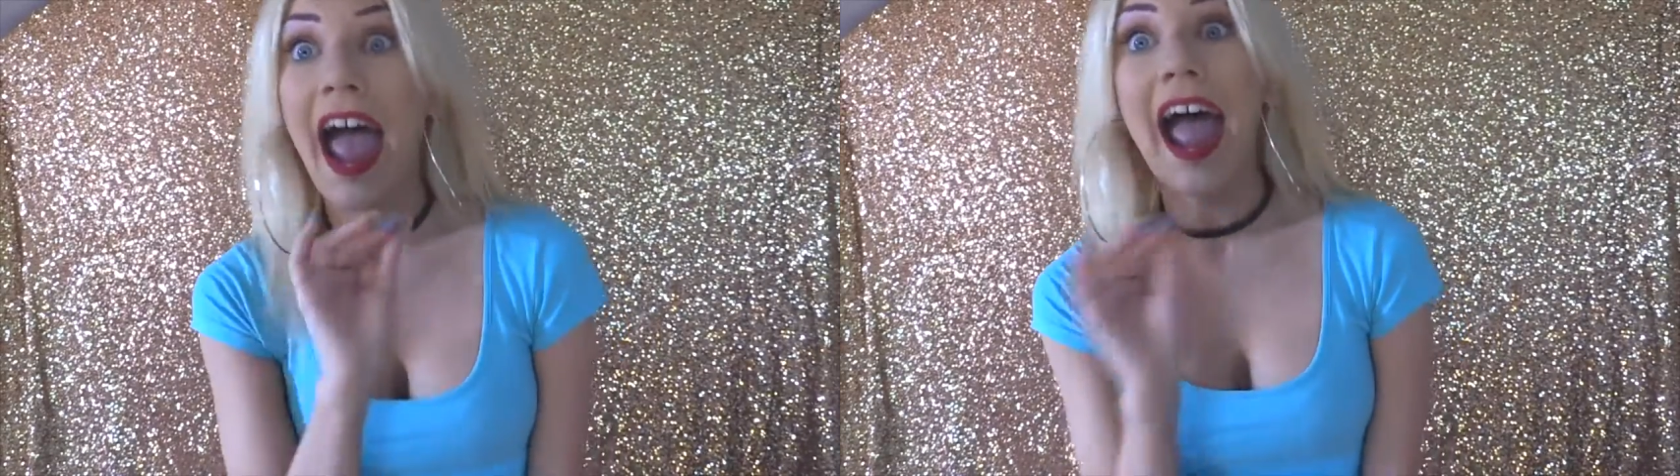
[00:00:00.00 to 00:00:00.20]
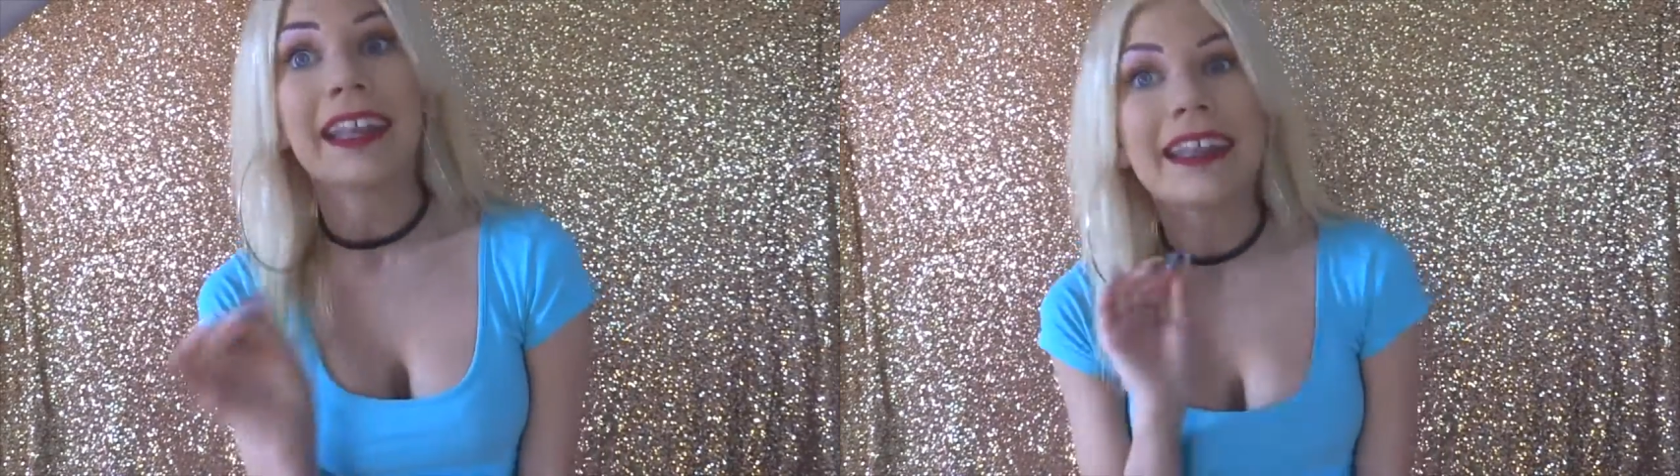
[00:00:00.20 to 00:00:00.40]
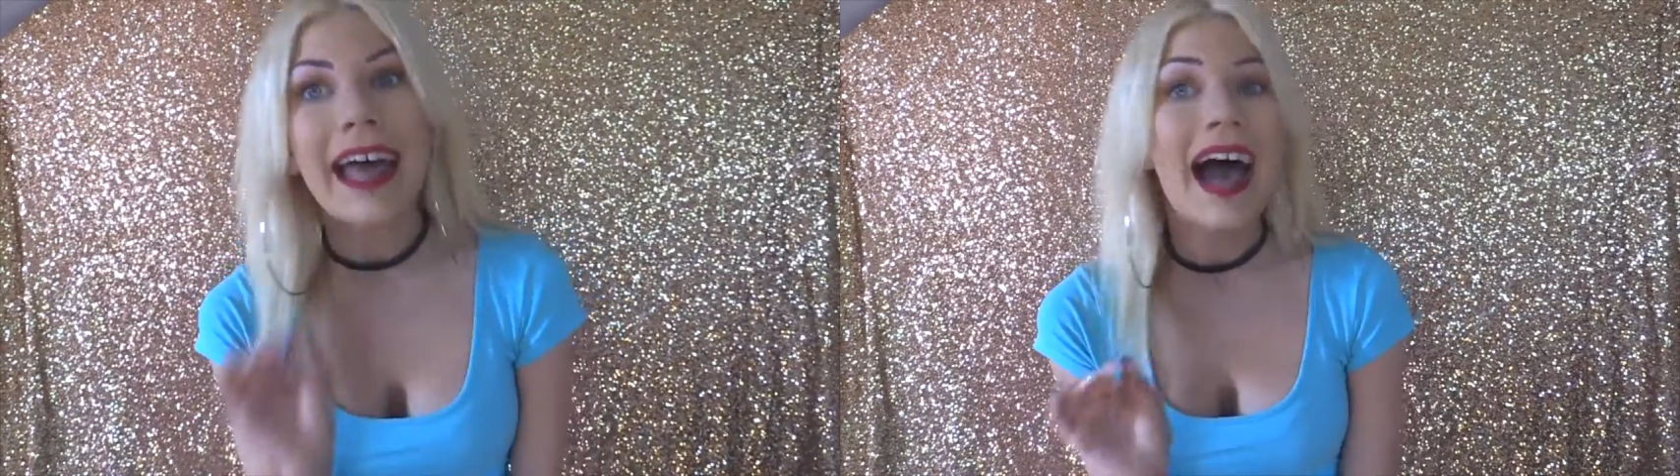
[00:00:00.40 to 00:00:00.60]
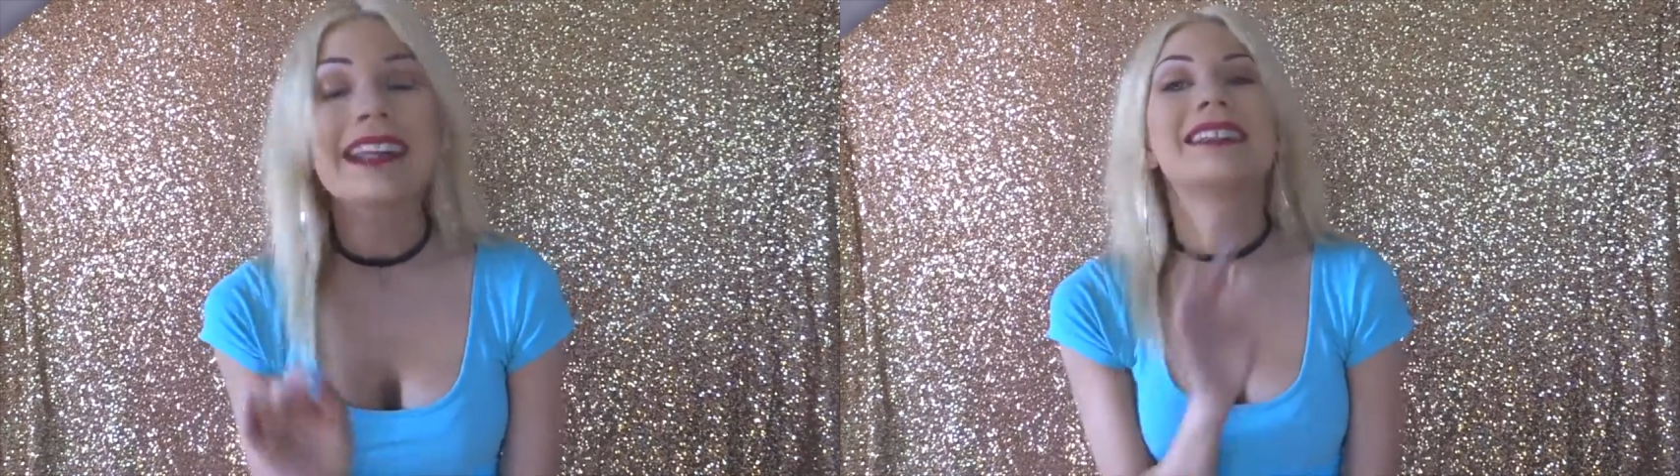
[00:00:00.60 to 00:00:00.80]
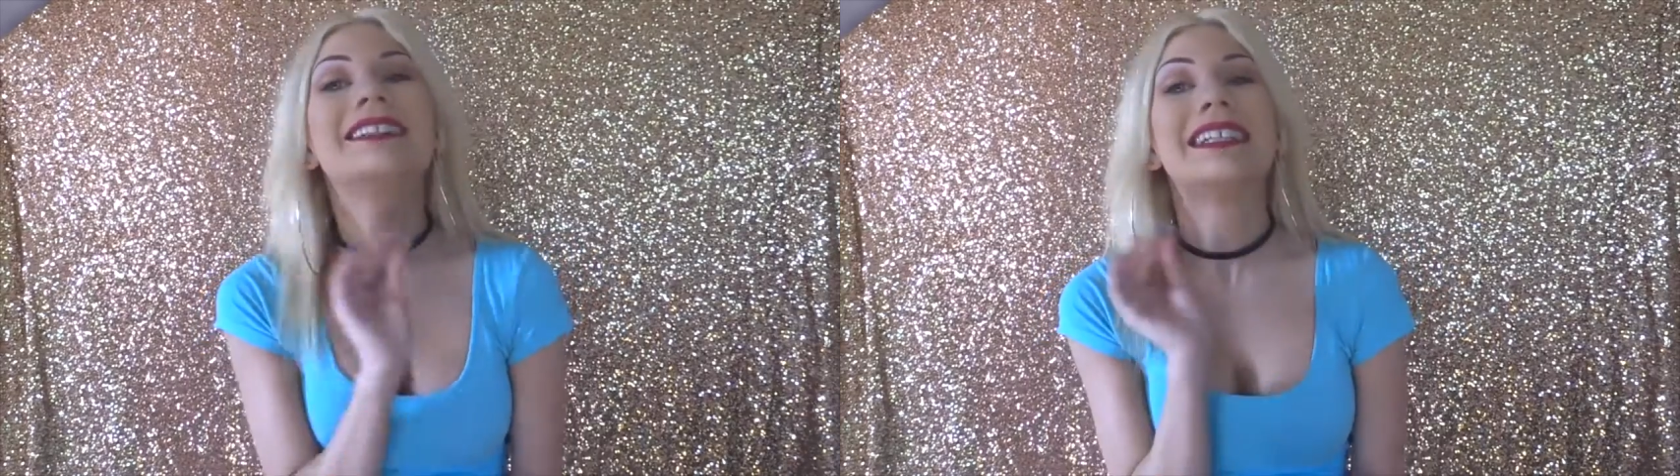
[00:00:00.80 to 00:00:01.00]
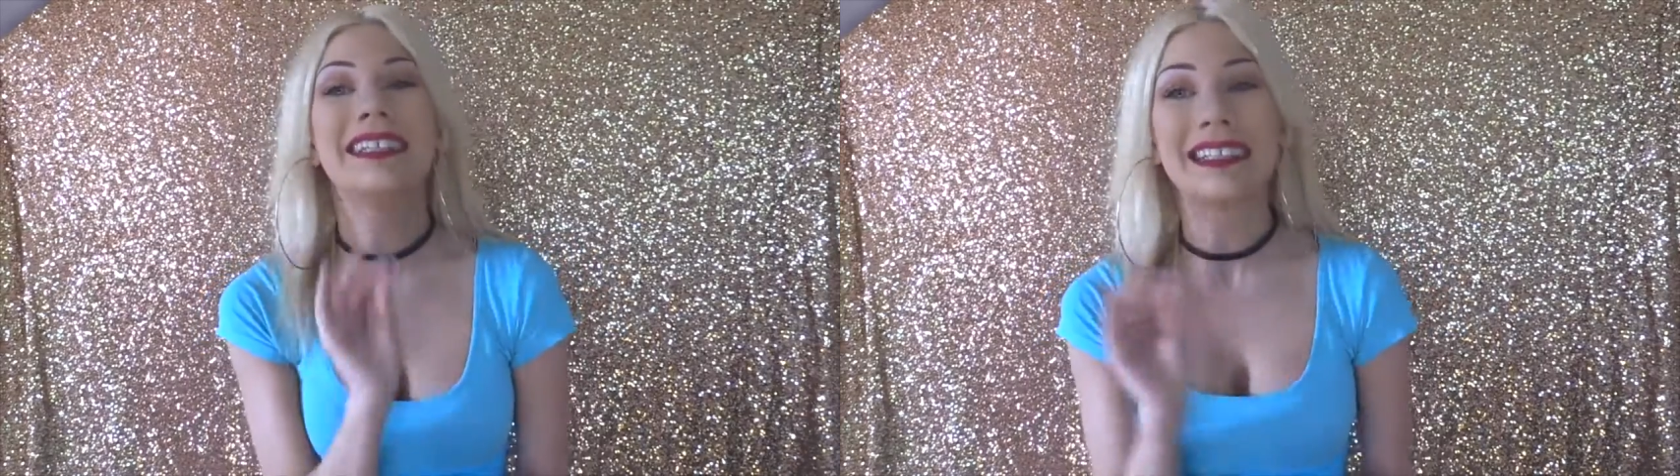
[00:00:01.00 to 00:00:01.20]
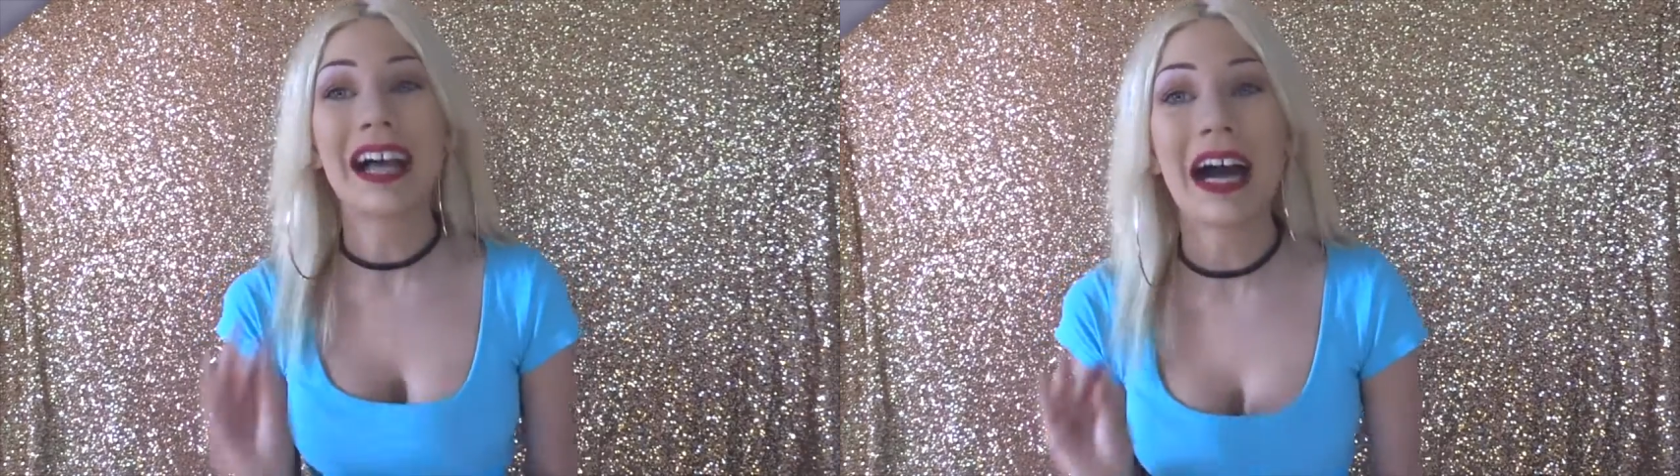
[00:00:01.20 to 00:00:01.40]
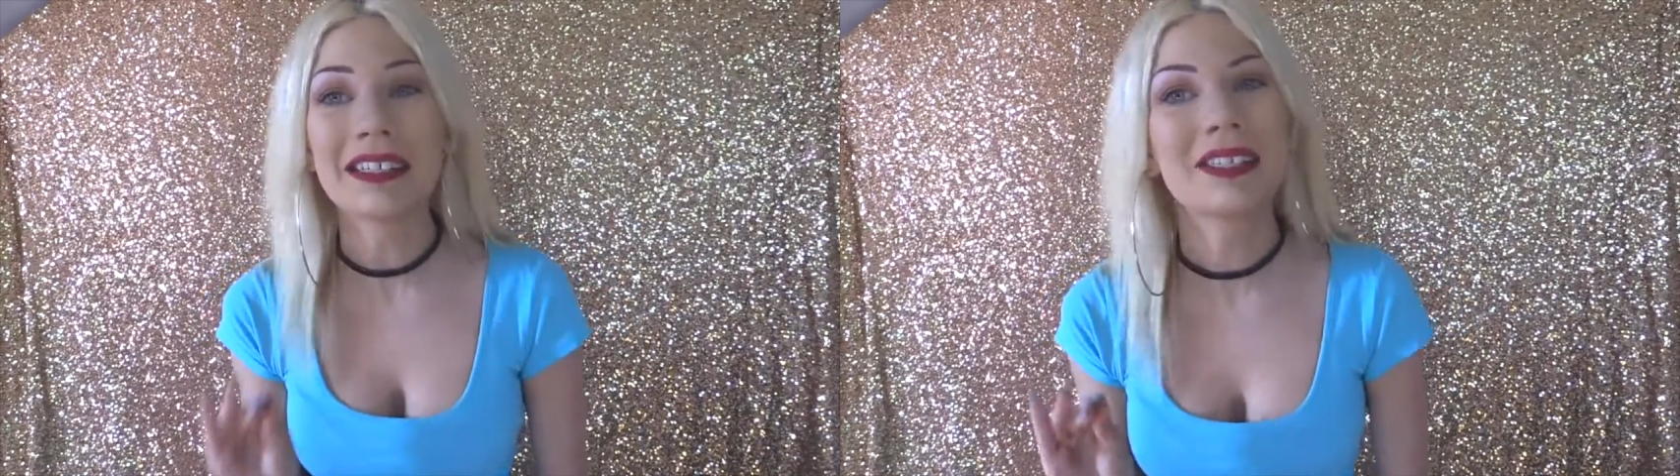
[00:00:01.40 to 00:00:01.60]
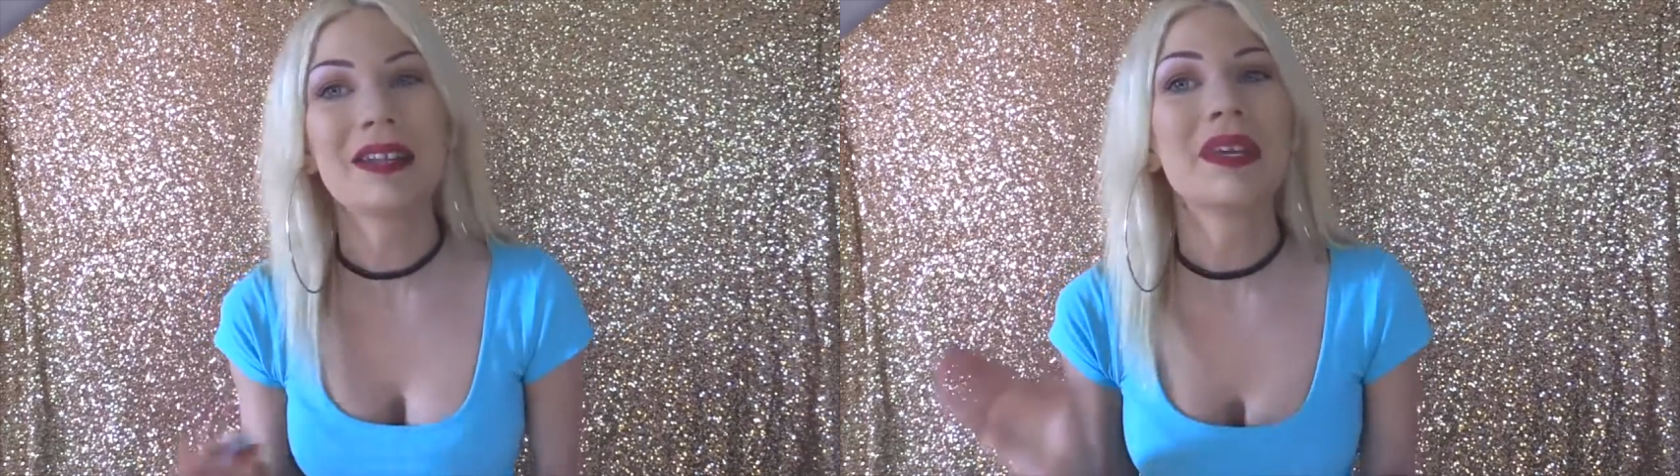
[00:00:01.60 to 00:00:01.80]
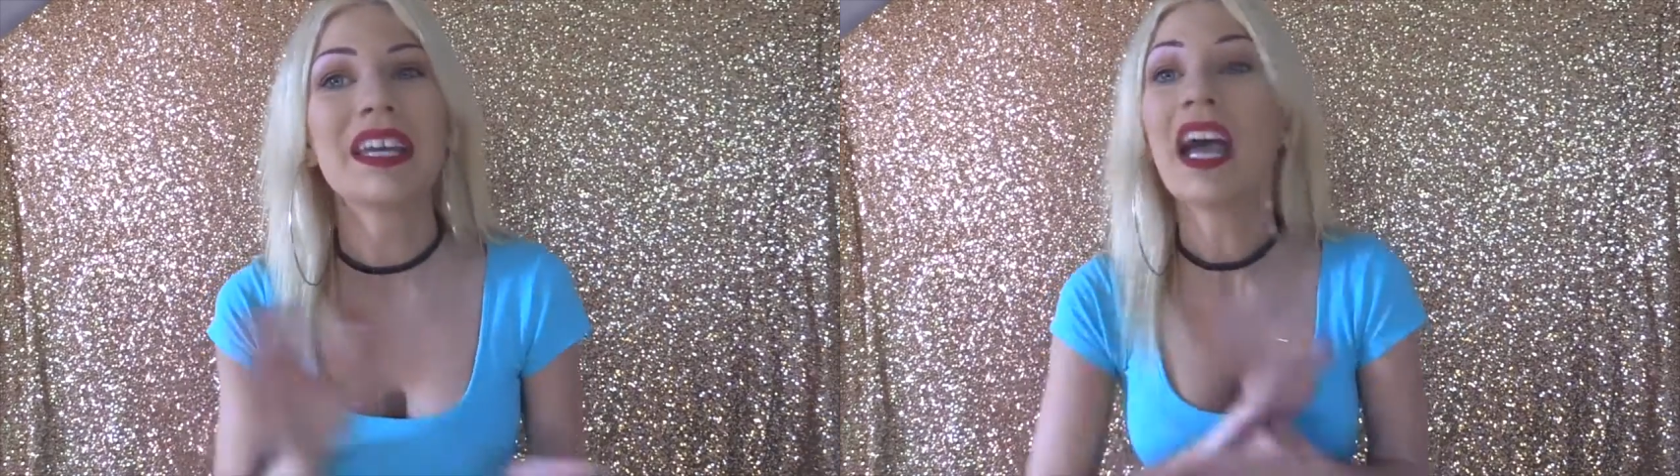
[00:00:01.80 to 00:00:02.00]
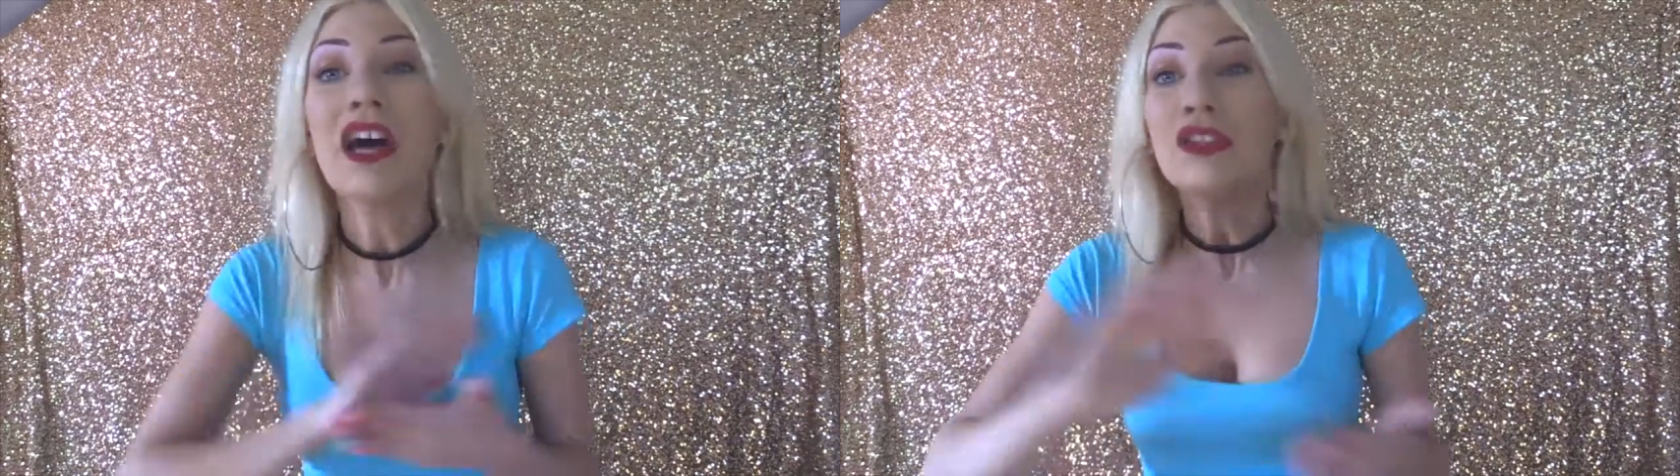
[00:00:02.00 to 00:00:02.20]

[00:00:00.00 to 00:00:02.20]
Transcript: And that, it disgusted me